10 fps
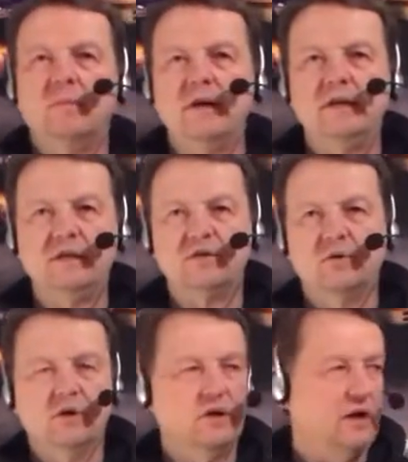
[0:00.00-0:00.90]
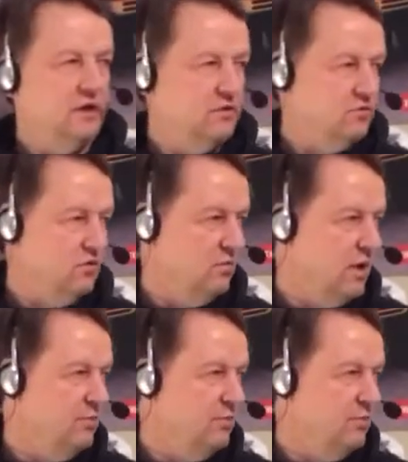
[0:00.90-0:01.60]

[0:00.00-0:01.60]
my disorganized room.